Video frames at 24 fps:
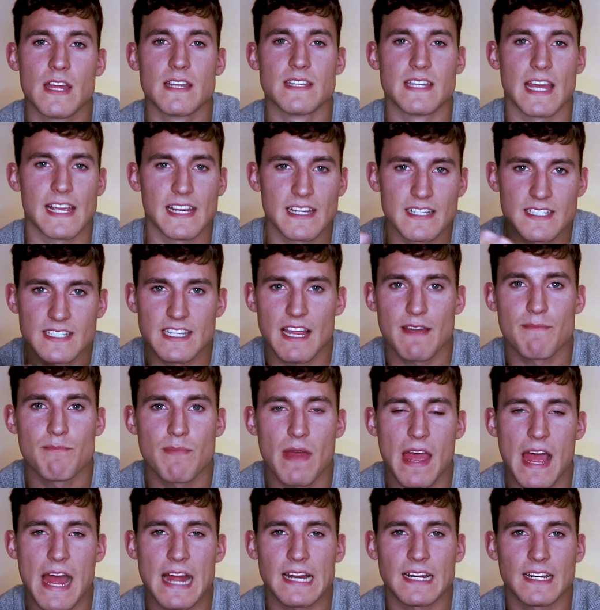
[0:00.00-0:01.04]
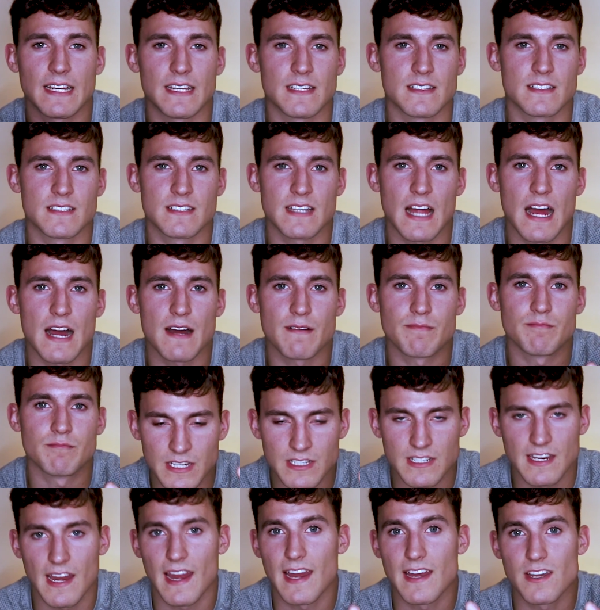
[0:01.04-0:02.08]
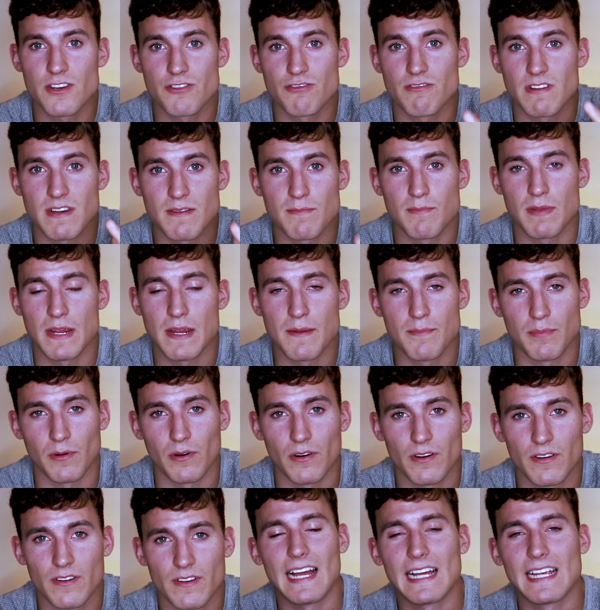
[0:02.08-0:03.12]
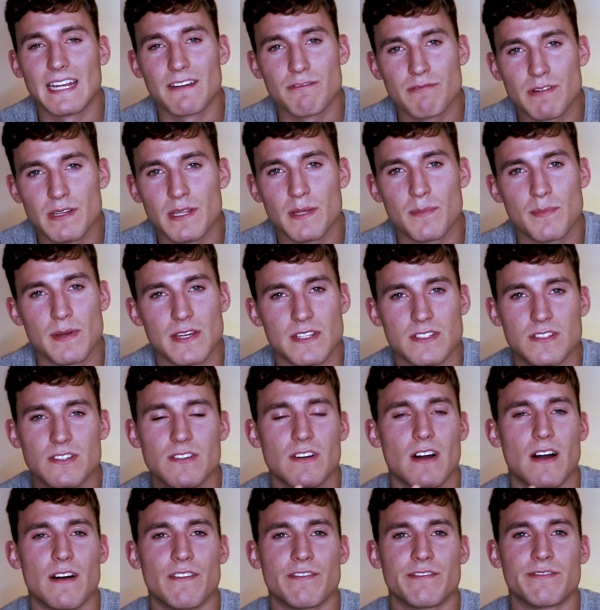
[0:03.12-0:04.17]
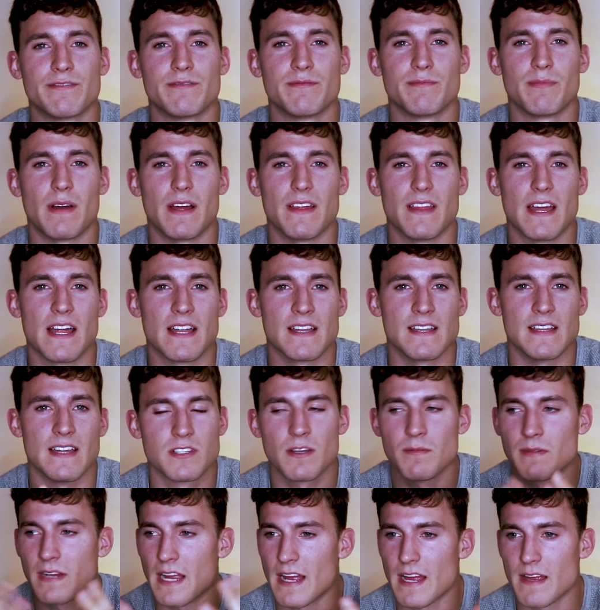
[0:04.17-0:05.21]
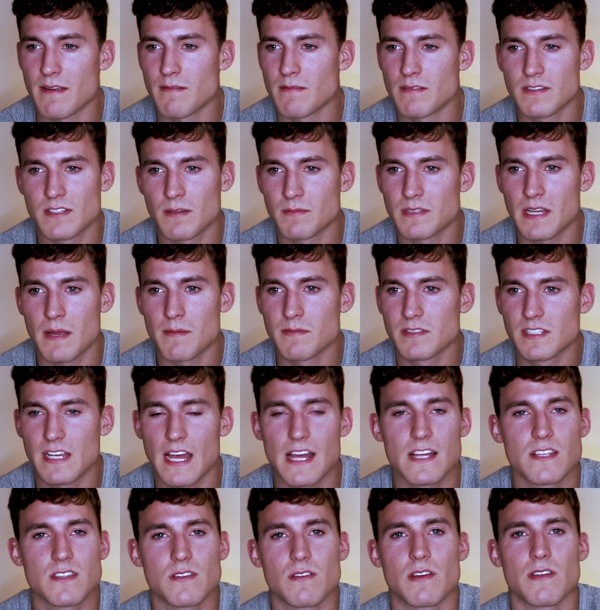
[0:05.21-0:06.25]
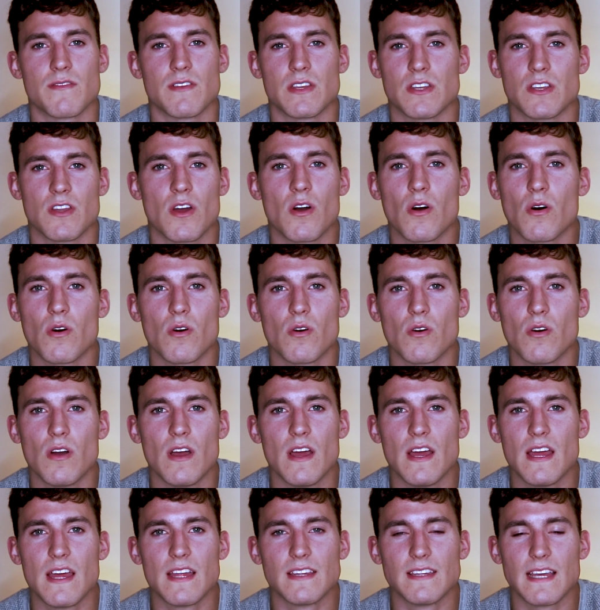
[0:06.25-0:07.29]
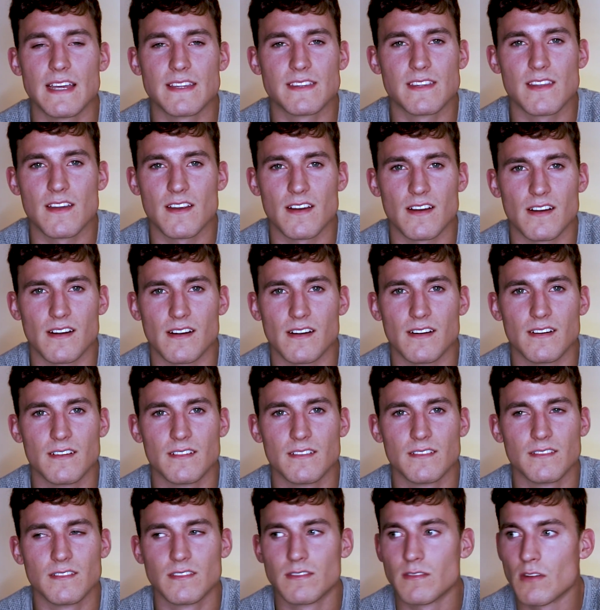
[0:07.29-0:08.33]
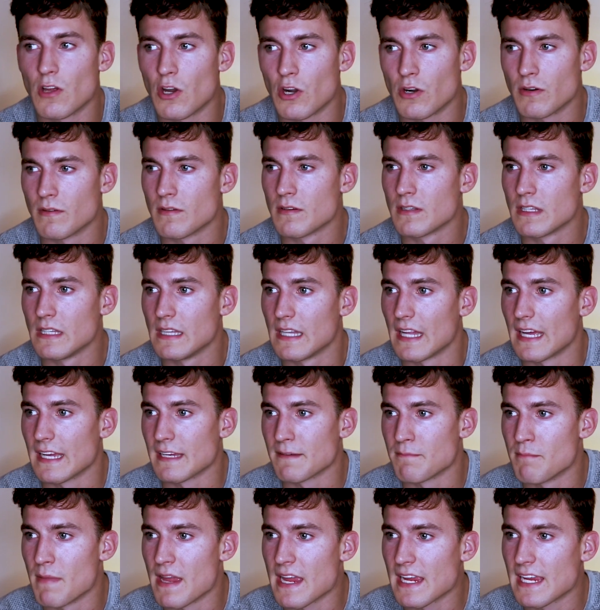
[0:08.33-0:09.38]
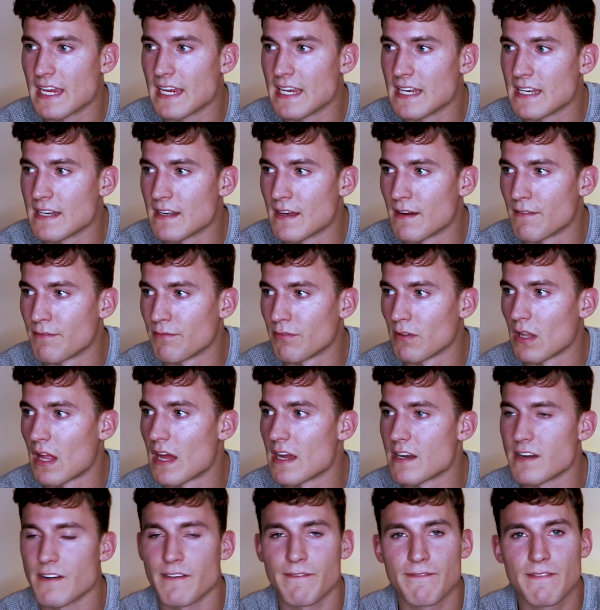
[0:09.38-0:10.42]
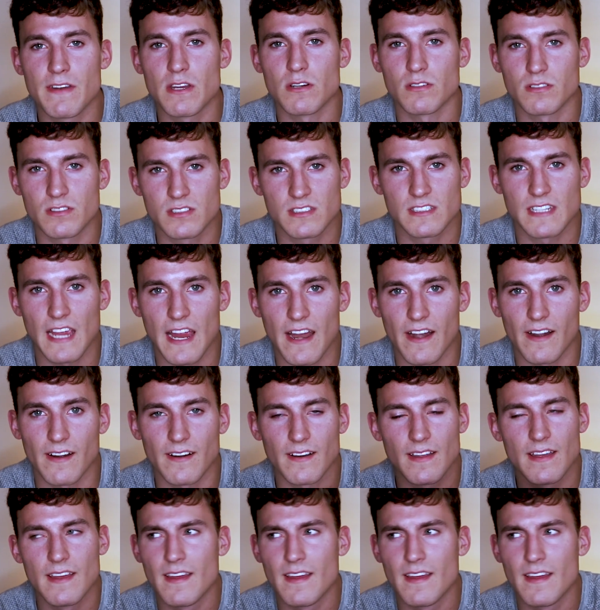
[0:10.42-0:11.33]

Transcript: Take a step back and stop endangering people. I get really pissed off by that. Sometimes guys don't even know that they're like making a flyer feel scared.